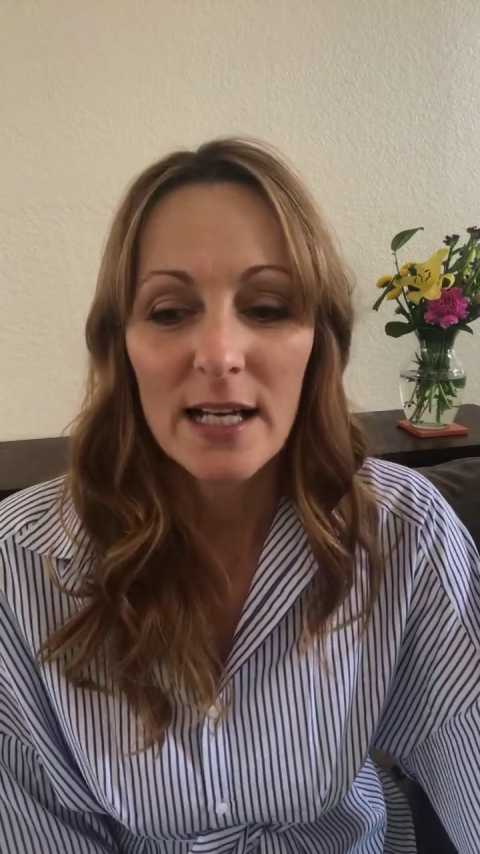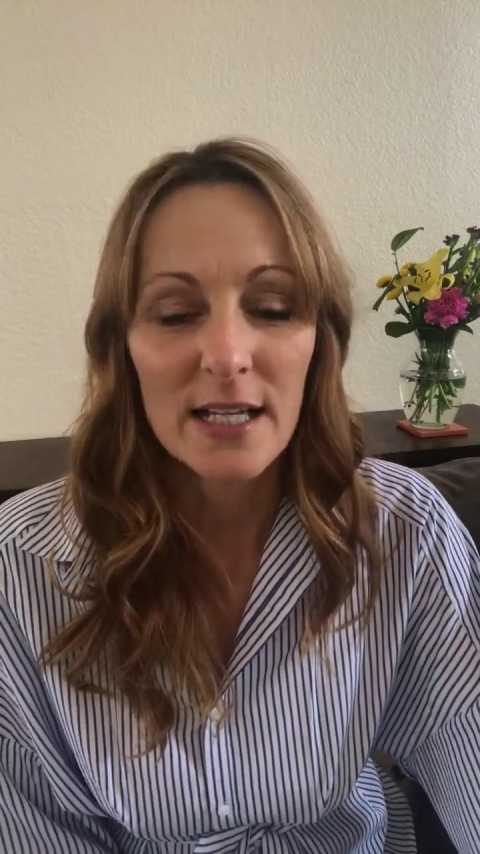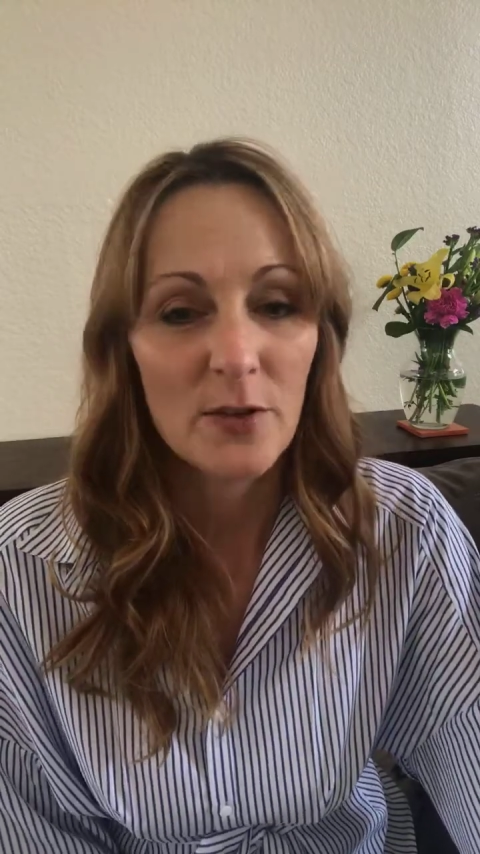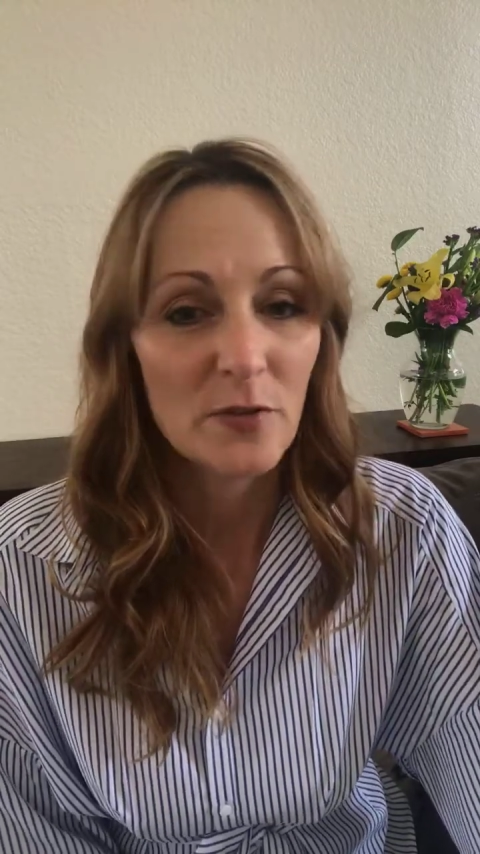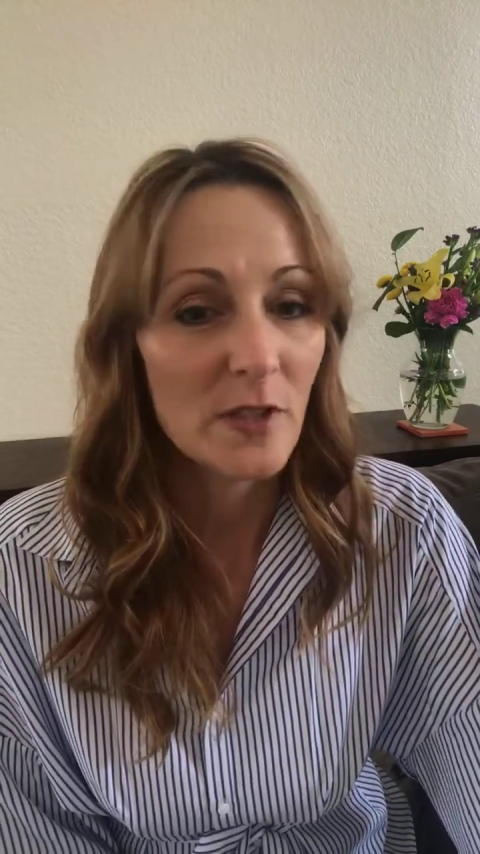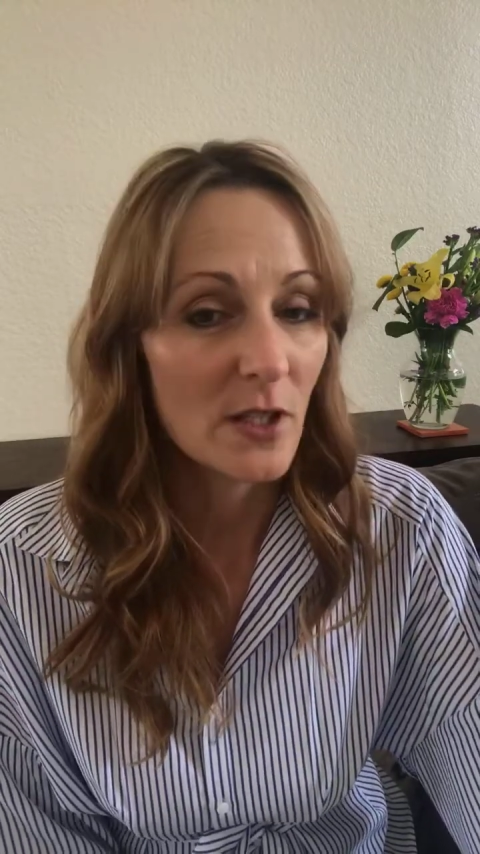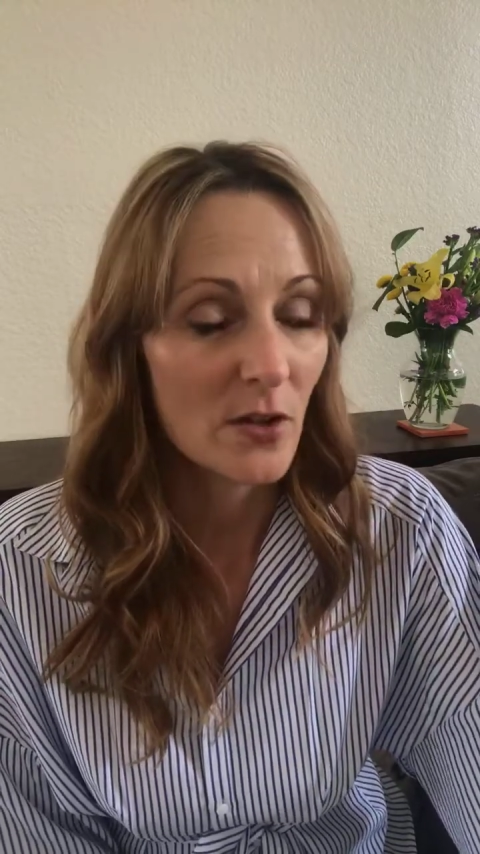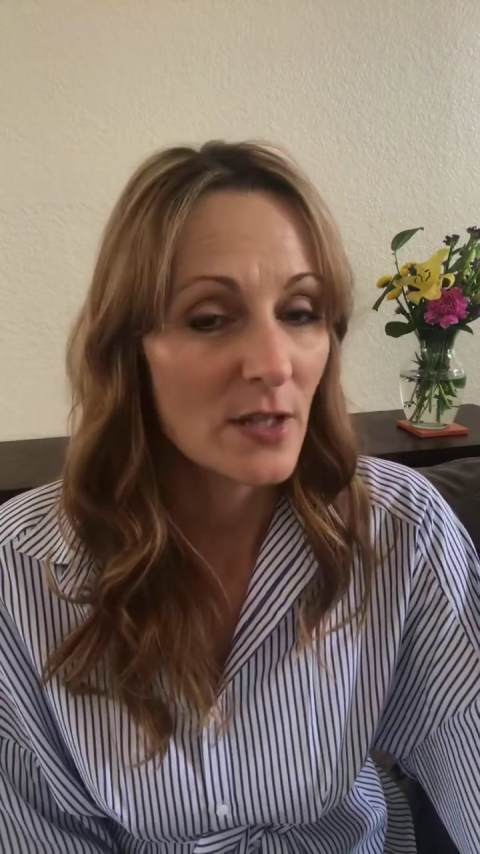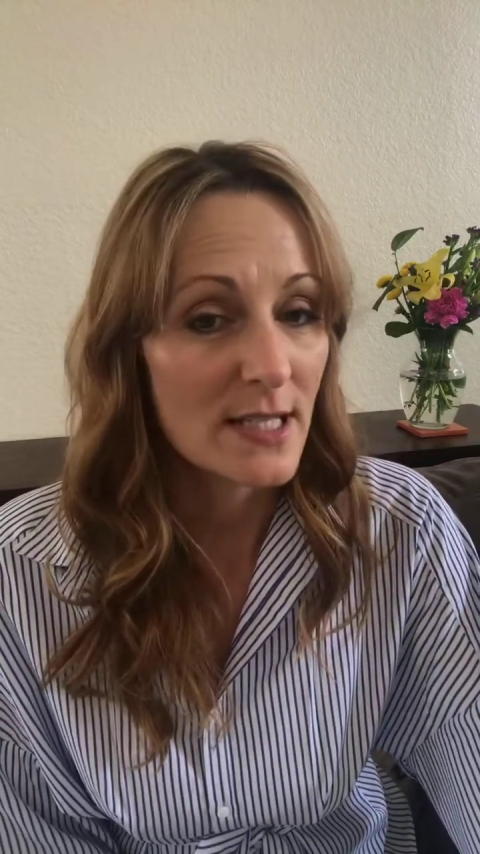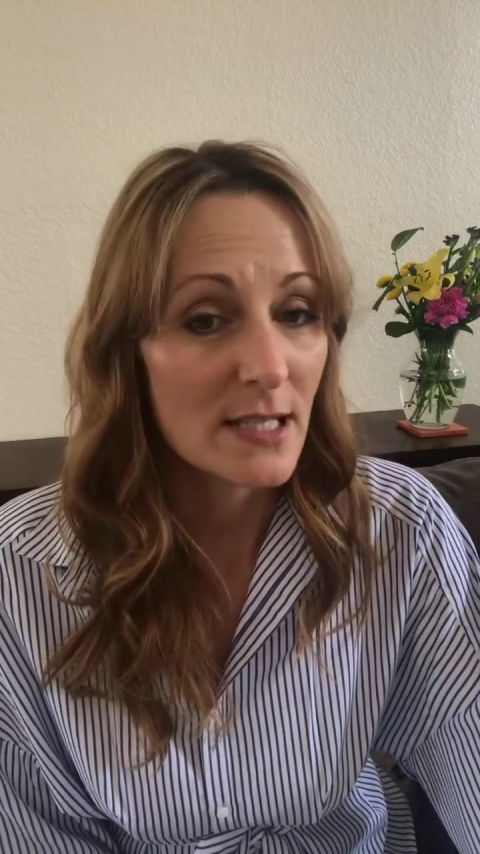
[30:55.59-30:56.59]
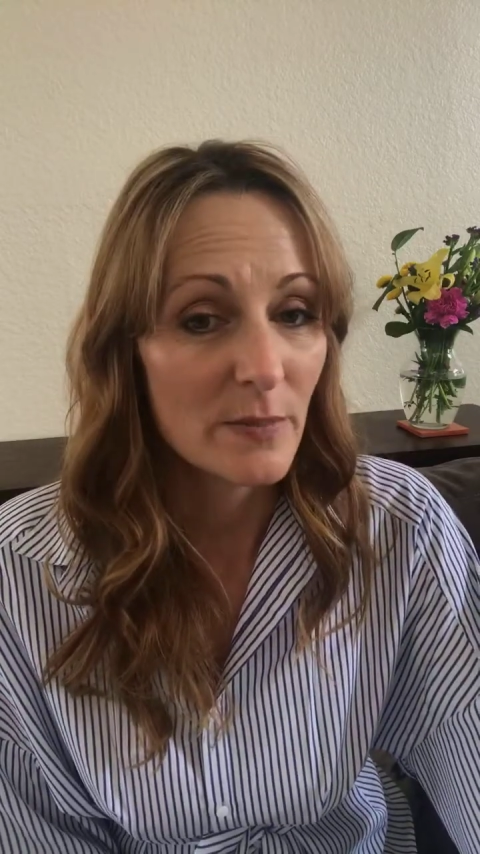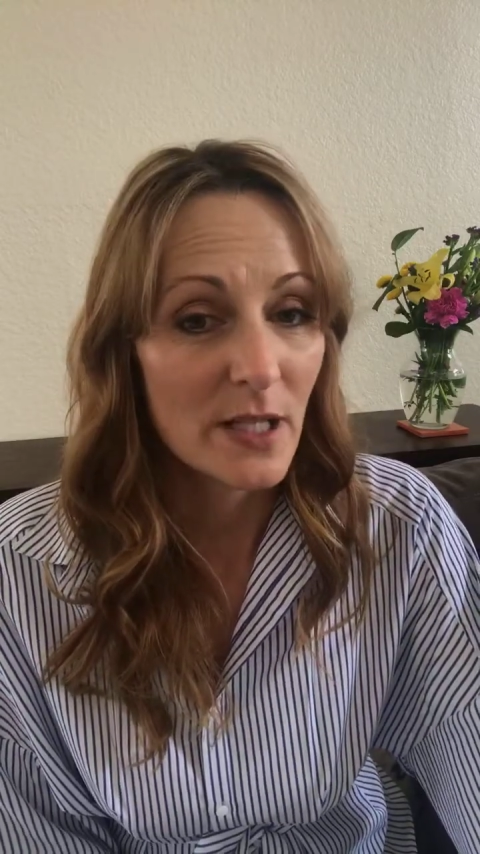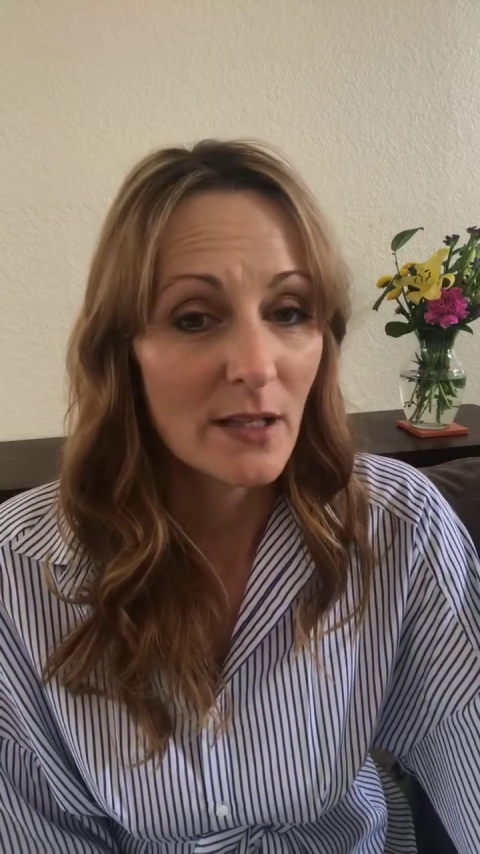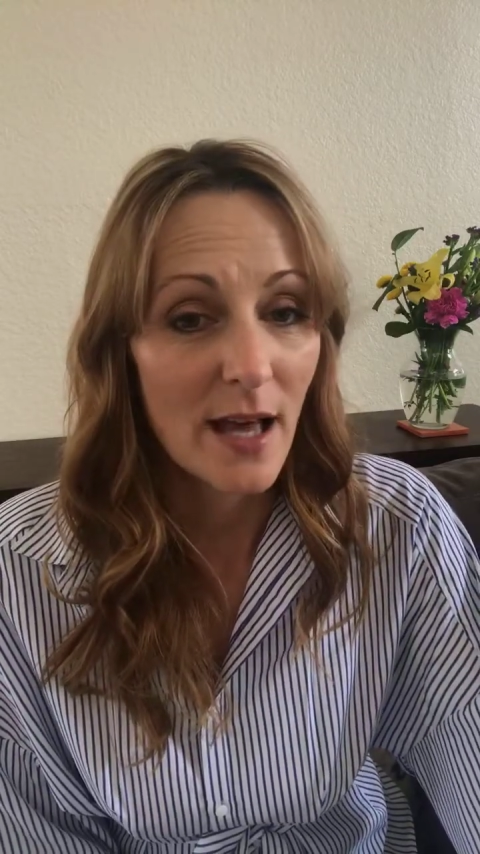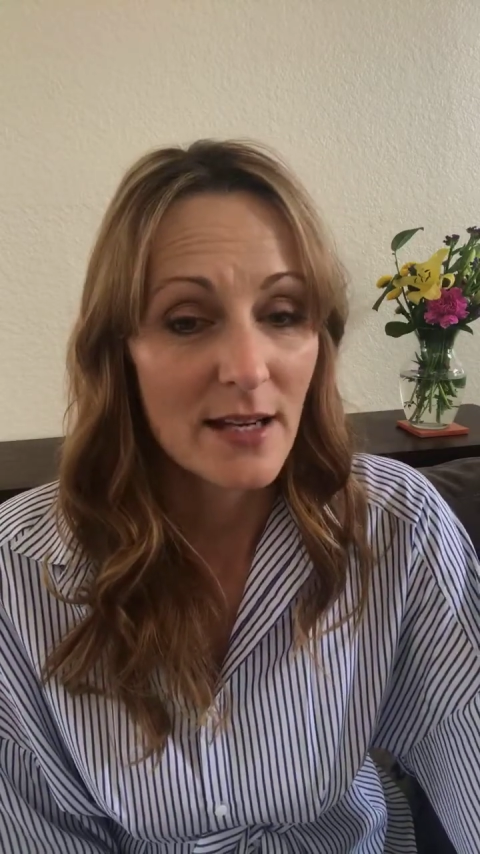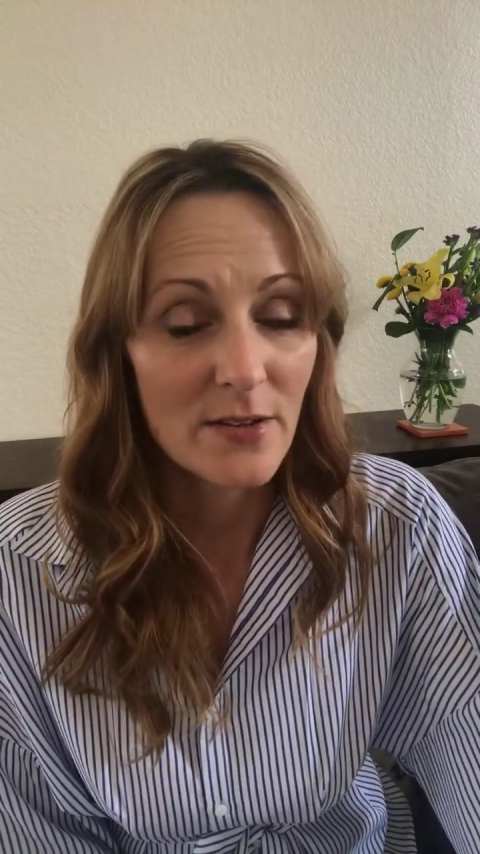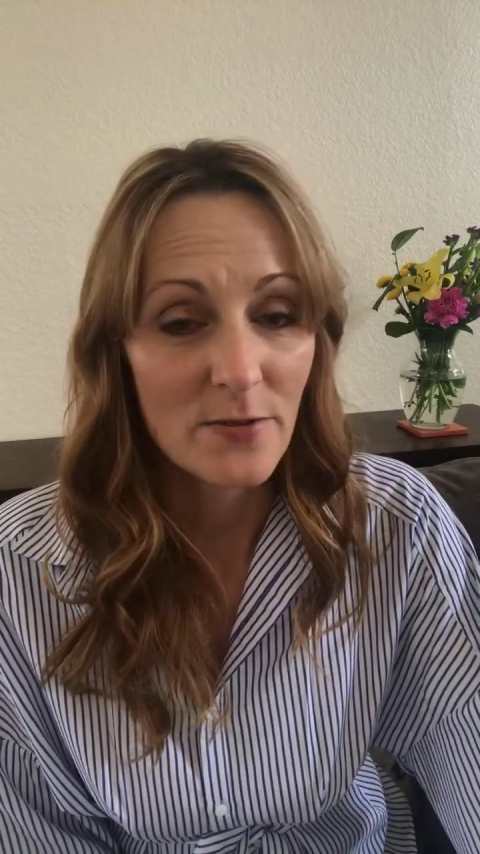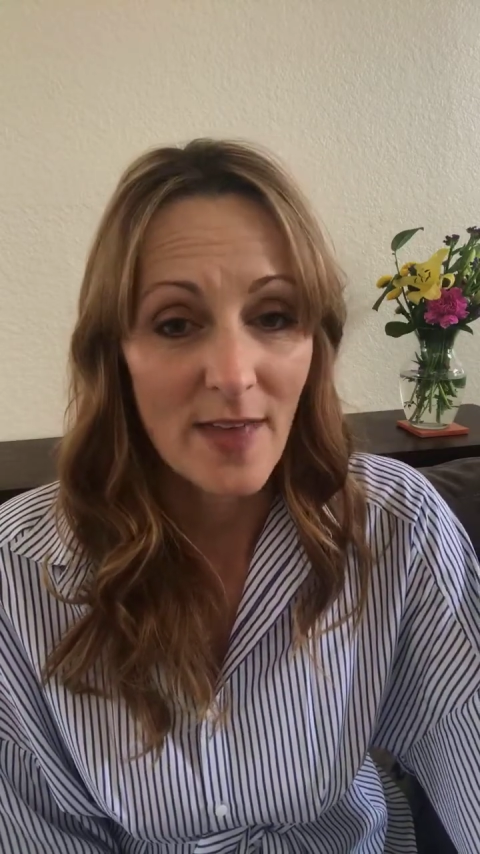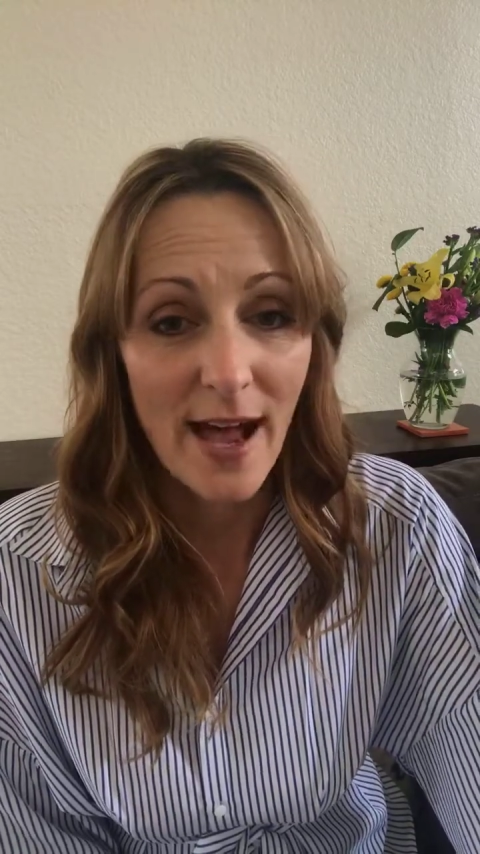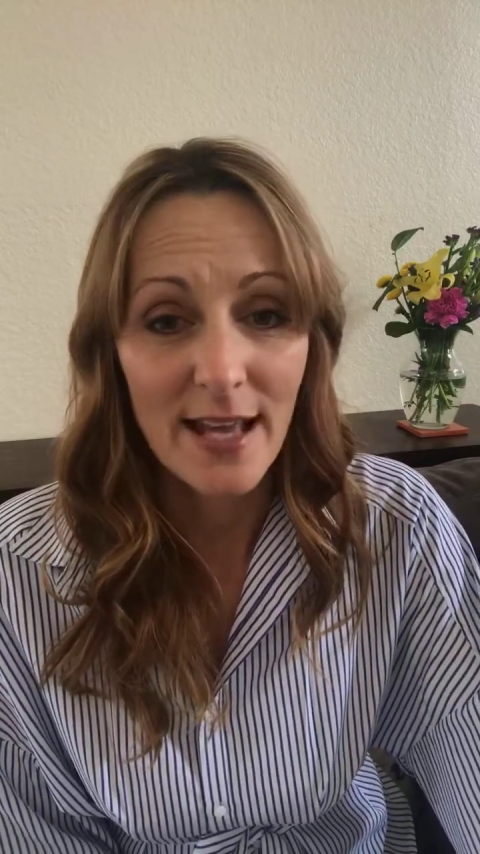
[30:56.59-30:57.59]
if it's going to be a lot
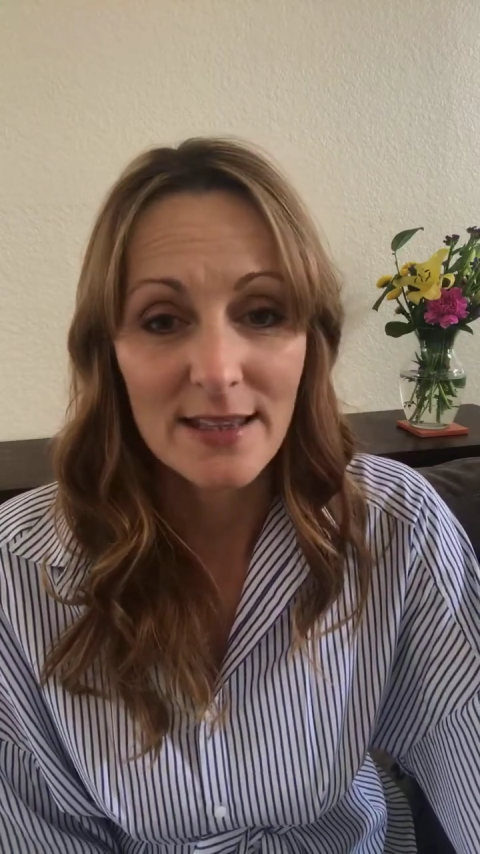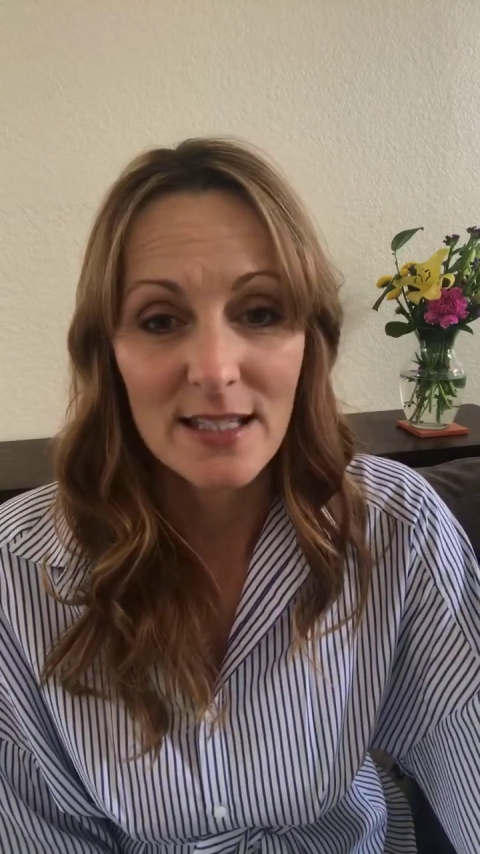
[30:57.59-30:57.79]
of that,